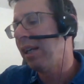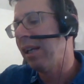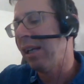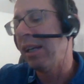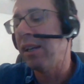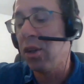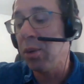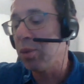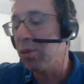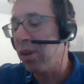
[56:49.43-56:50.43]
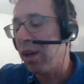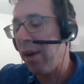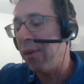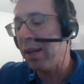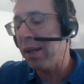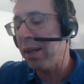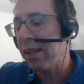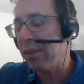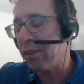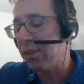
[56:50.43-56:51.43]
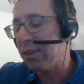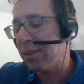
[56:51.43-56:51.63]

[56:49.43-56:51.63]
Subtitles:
in terms of characters,